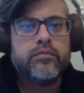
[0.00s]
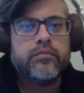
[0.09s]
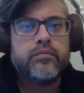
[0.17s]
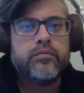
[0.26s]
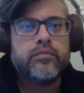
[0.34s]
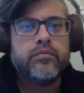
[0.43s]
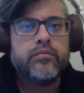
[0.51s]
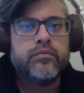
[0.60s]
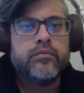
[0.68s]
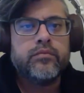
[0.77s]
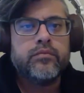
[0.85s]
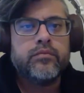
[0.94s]

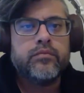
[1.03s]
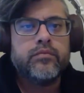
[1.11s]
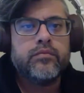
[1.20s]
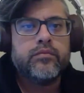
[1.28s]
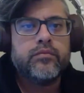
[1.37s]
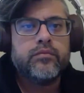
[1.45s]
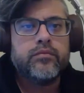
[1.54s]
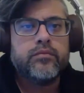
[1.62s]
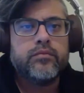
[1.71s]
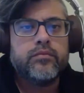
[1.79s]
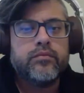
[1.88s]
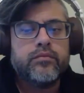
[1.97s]

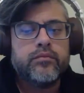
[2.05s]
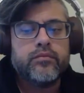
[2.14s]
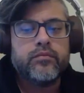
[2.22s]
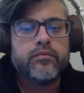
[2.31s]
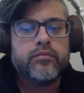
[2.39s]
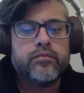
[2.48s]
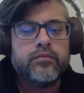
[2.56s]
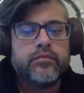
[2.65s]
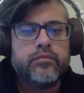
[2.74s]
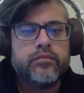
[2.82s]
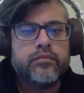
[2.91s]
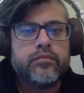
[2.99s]

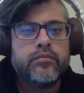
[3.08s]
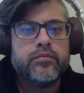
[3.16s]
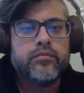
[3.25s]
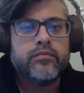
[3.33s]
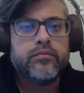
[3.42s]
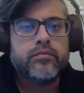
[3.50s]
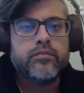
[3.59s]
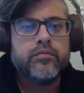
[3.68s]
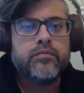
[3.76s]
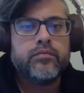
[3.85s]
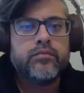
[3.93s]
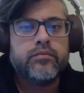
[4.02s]

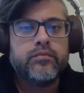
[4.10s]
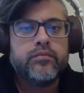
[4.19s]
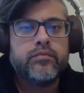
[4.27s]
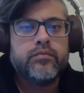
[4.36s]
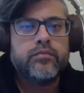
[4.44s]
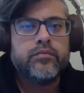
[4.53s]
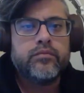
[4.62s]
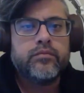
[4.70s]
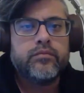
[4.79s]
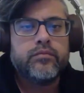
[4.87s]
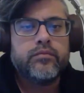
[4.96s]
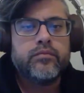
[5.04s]

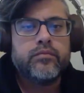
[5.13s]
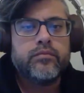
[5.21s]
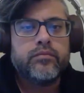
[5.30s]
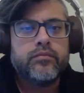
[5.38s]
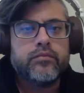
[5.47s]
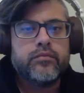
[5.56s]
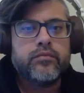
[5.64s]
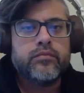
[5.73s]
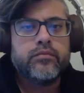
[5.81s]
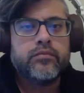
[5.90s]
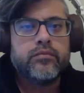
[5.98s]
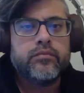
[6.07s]

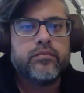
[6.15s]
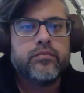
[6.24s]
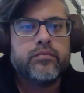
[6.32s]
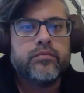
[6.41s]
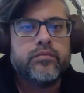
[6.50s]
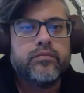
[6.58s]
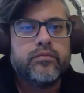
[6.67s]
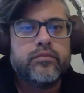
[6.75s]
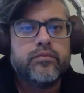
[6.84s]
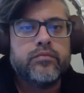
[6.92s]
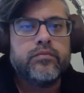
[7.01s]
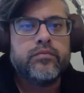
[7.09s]

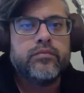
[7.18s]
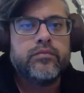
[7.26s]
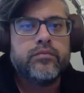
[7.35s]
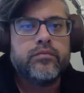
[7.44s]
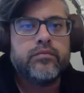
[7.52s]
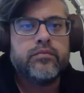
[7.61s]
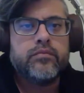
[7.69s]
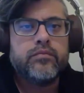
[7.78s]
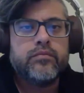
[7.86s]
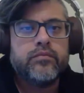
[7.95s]
This person isn't speaking.